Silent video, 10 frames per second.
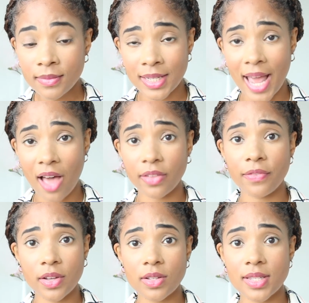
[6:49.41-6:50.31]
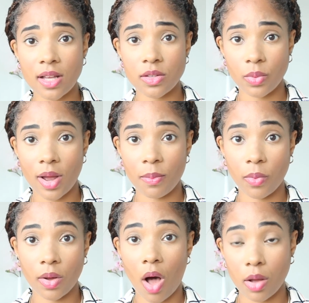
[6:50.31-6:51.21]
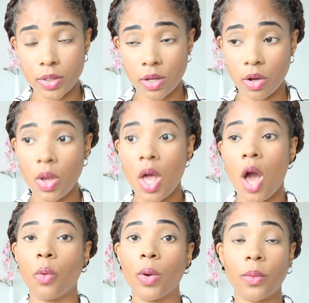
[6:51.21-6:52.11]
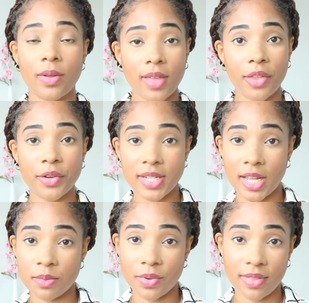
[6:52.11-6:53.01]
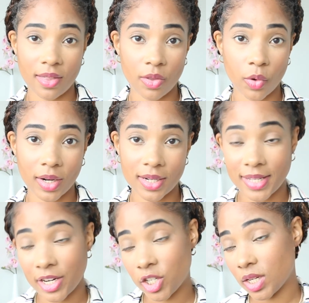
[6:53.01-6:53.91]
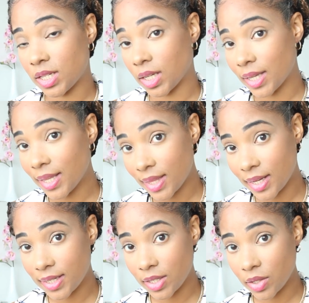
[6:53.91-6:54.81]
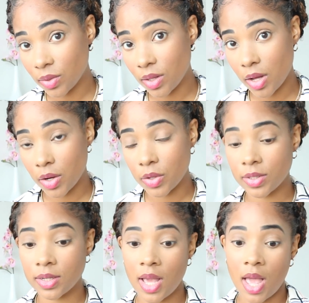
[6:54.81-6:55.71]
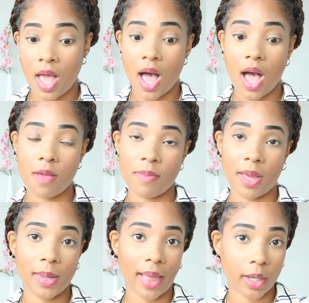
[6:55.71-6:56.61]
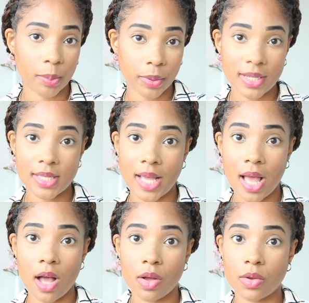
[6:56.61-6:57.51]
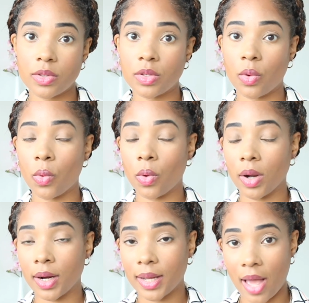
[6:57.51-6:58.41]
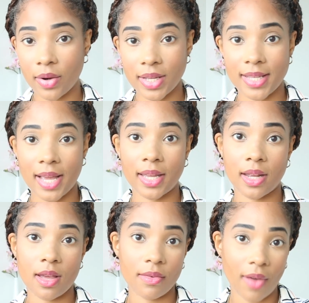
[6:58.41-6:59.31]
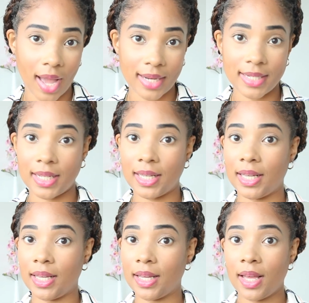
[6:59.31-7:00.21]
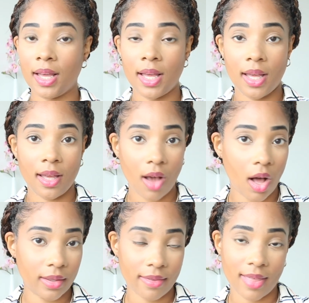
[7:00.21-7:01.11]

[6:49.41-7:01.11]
Now, the field sales rep will also work with other teams within the organization to get the deal closed, maybe like a pre-sales or account executive, IT, all of